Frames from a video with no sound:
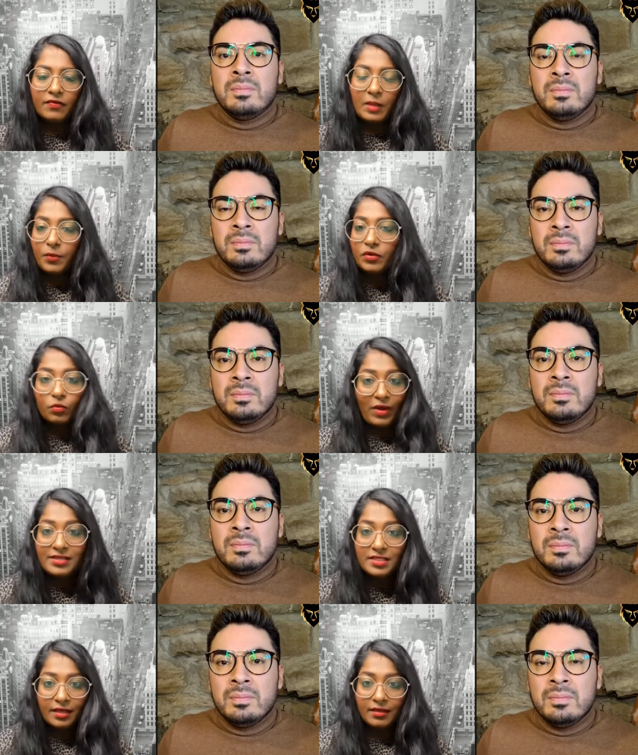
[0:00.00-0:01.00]
Speaker 1: they both
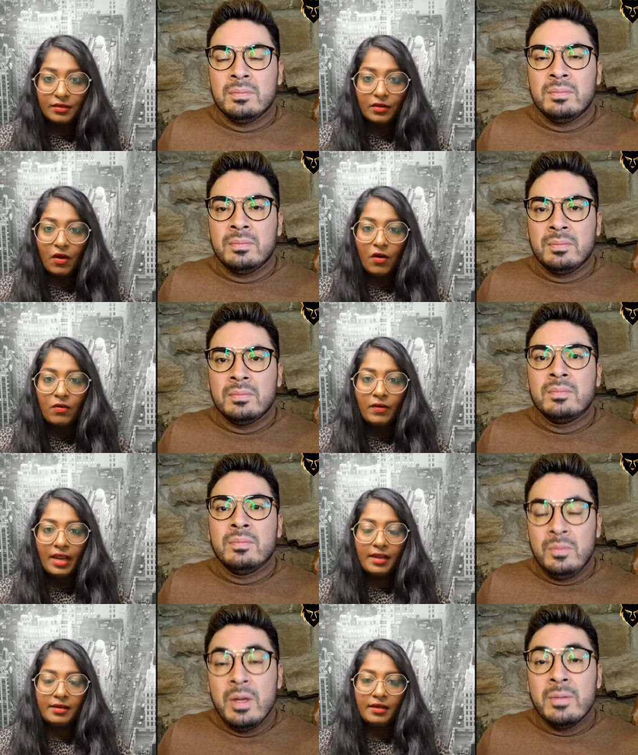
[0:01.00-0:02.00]
rented, you know,
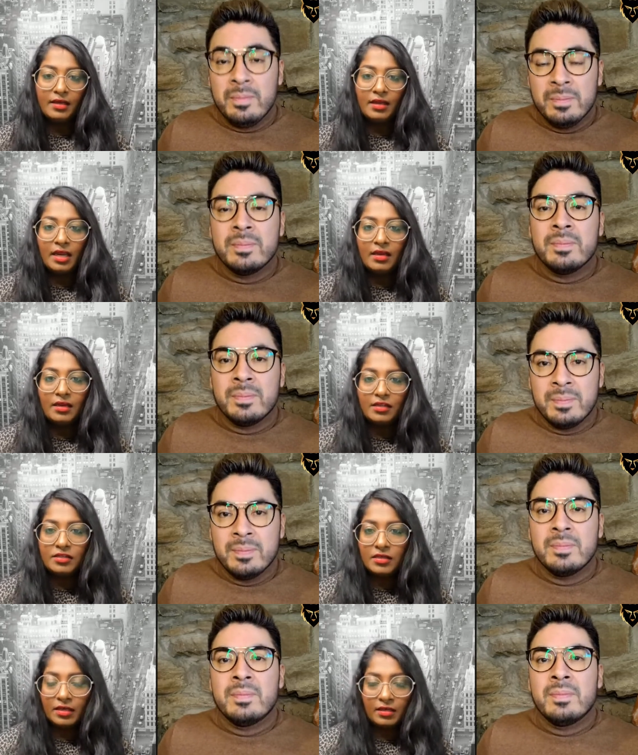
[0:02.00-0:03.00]
and yeah. in, in,
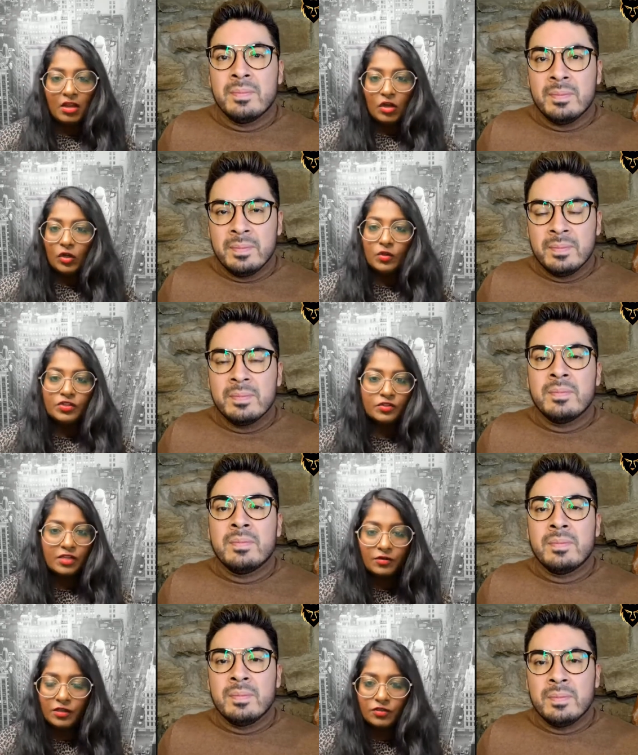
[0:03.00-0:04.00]
in, in, closer to
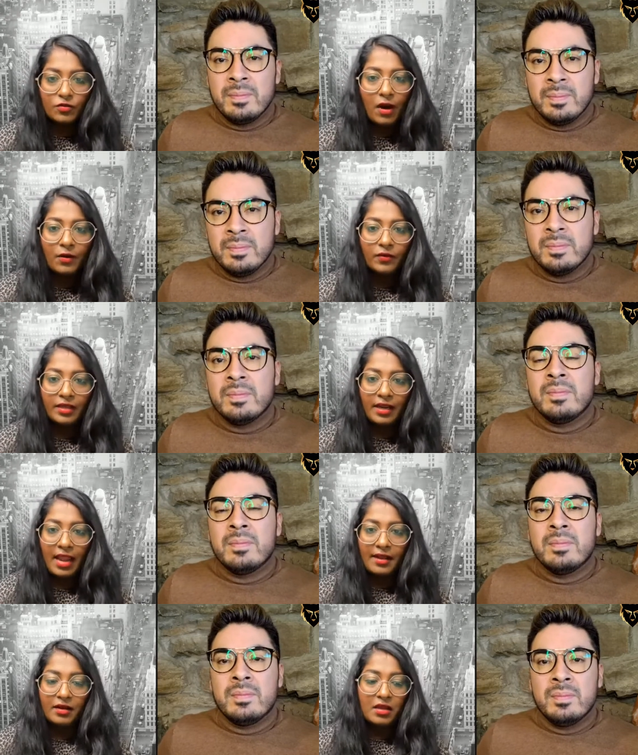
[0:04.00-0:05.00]
downtown Toronto, they
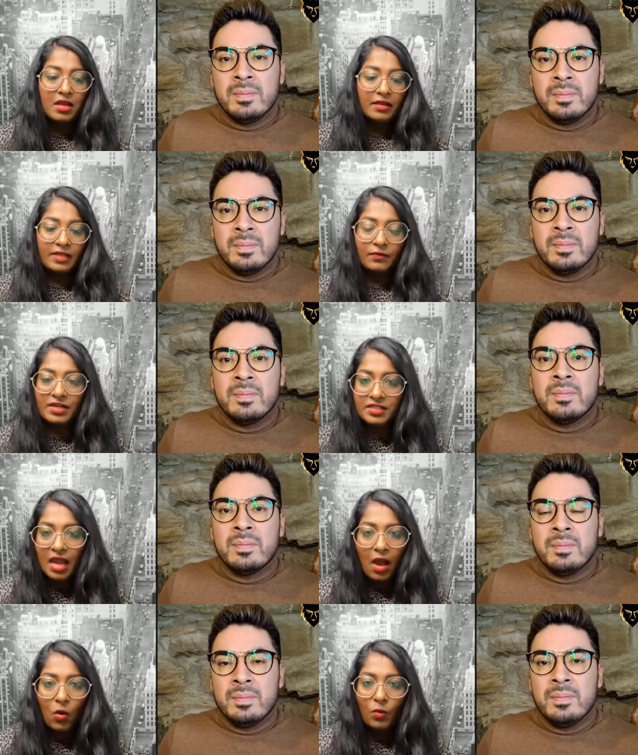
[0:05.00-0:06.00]
had a they rented a
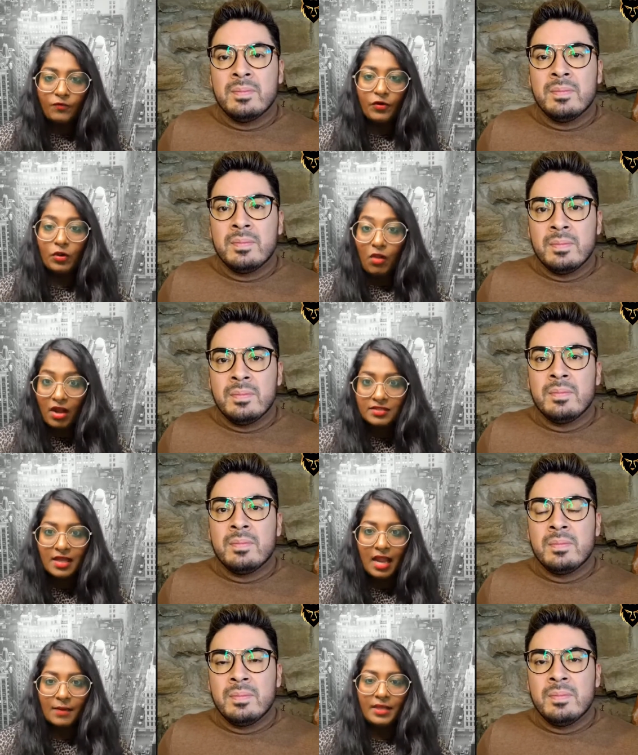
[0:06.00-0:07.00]
home for a long
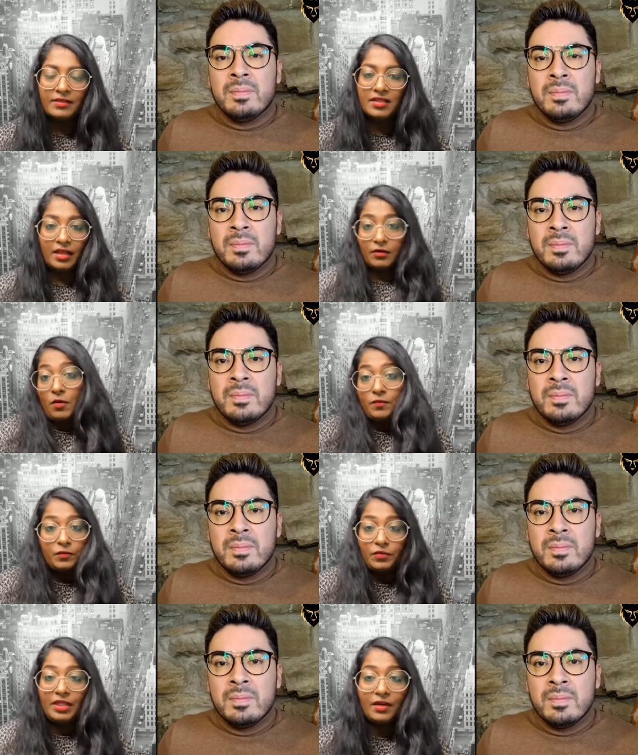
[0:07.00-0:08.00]
time, and they're like, nope,
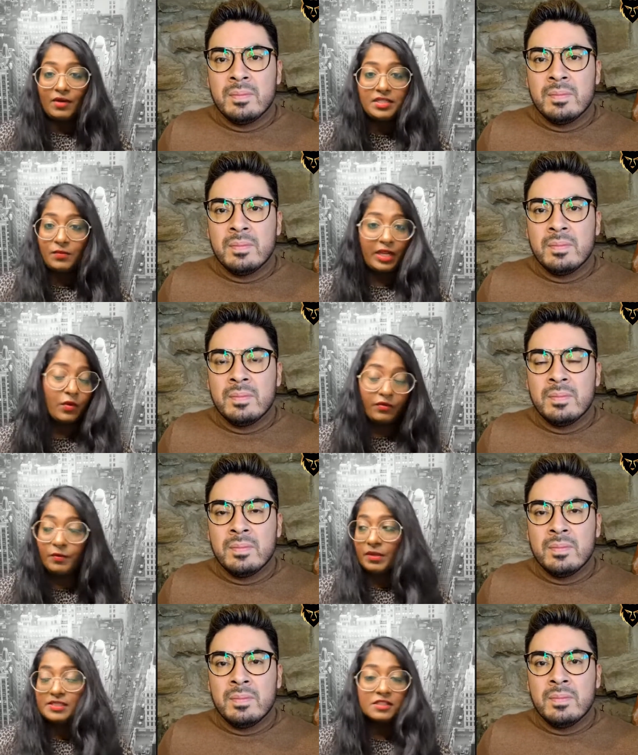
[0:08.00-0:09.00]
we like renting, we like going
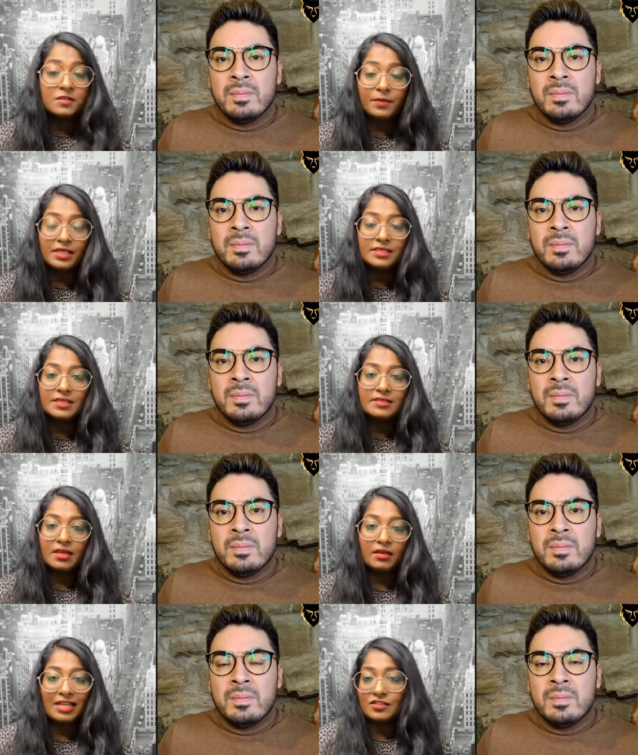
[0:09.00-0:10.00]
from places to places,
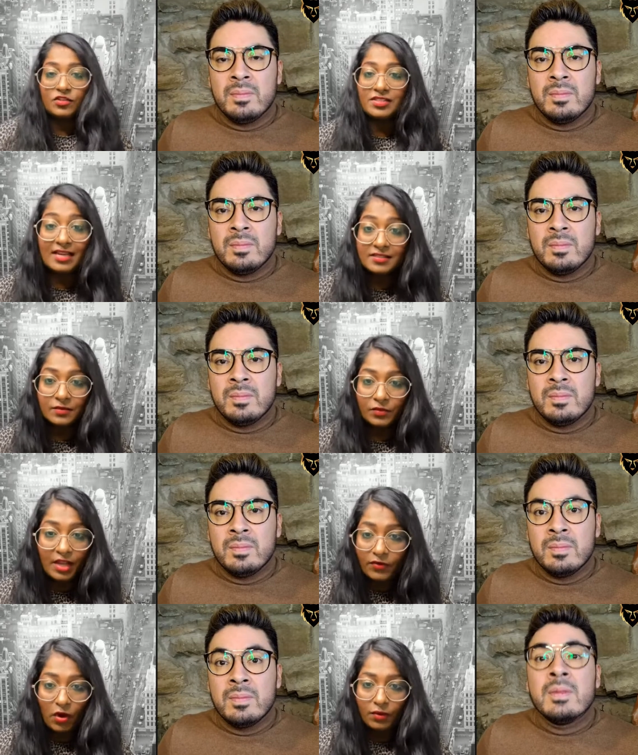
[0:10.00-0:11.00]
and that's just us. We'll
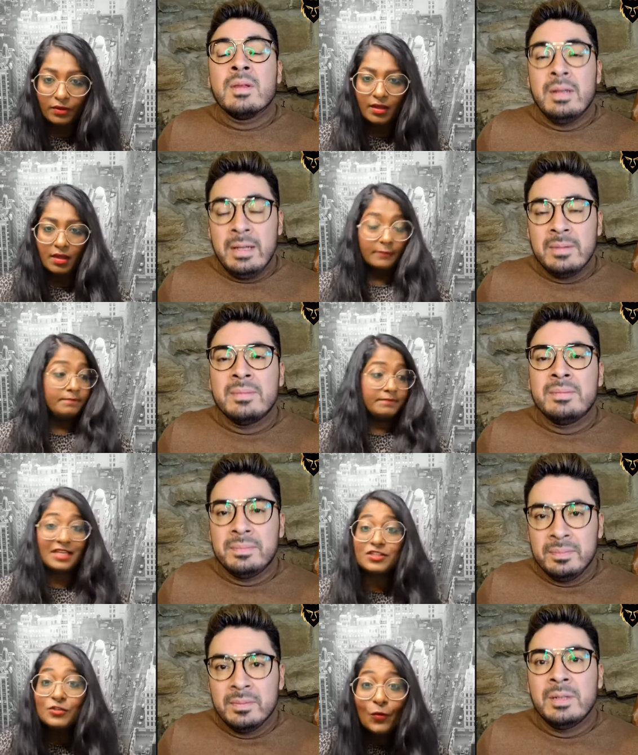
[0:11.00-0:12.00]
never own. Yeah,
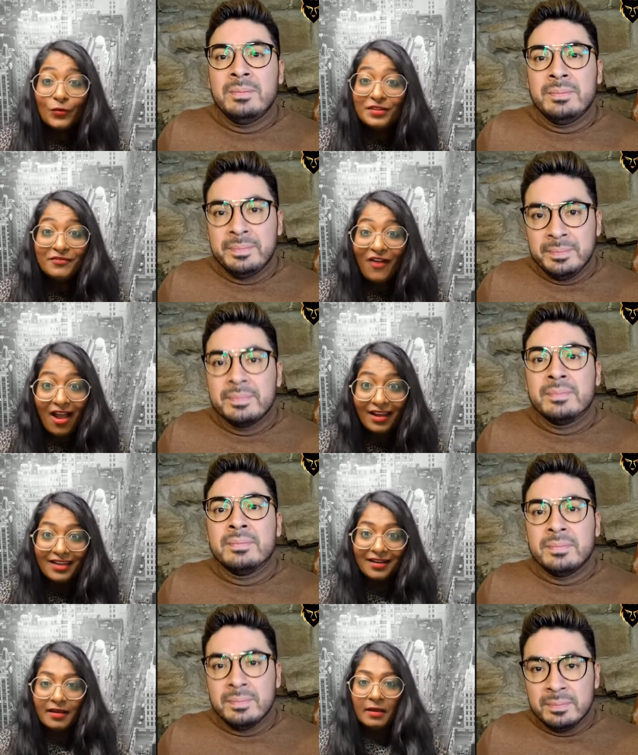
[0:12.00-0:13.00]
that's yeah. totally
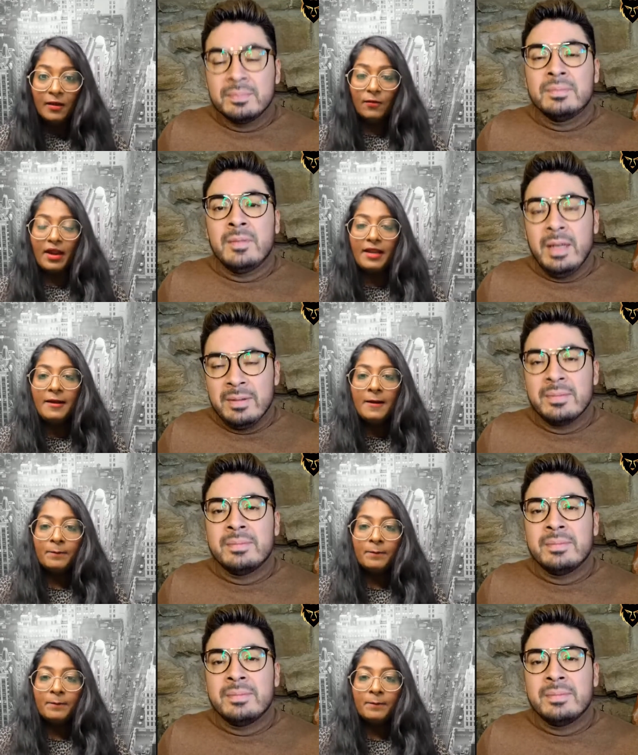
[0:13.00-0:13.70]
fine, right? Yeah.